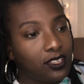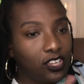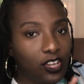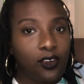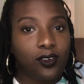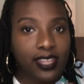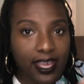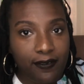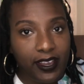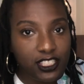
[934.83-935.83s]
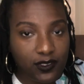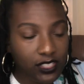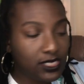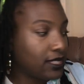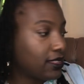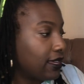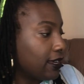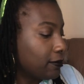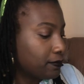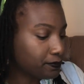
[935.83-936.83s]
you know, that vice versa
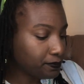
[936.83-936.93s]
thing.